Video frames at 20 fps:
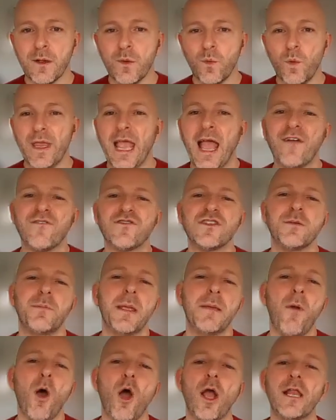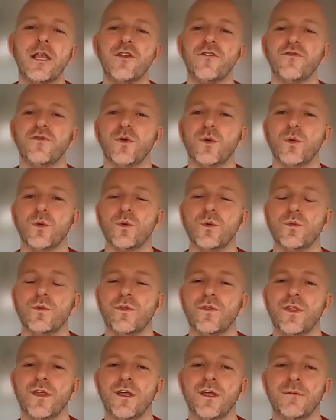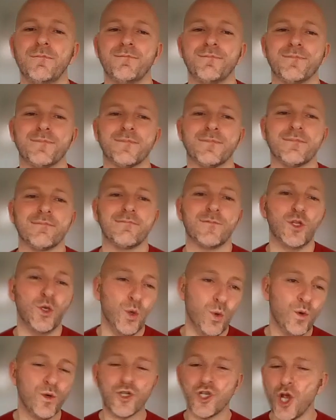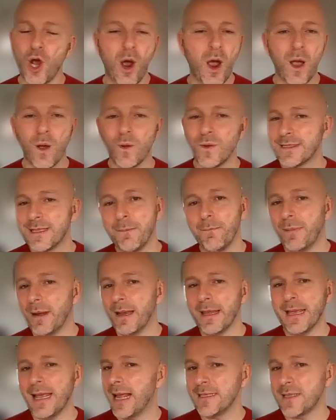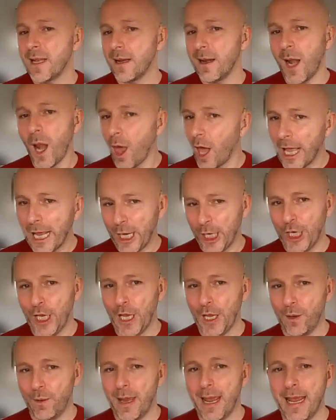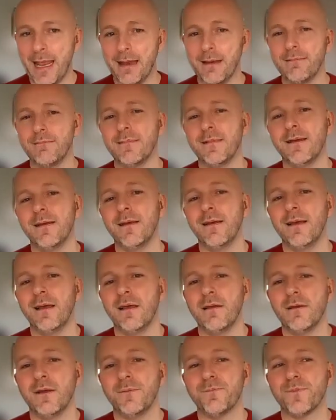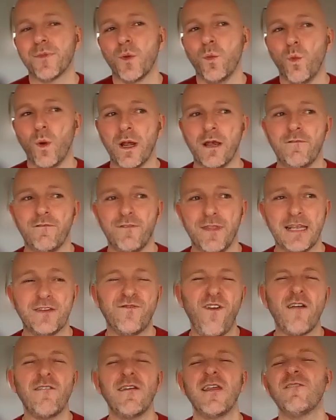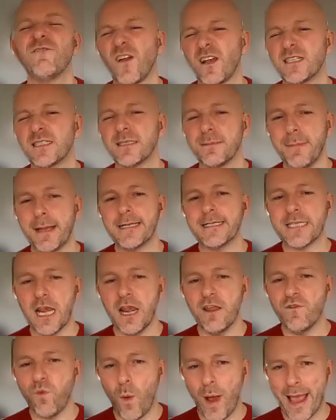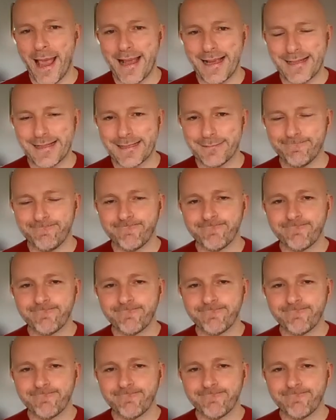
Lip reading: We have to be mindful that your child simply isn't like you in one of these very fundamental of ways.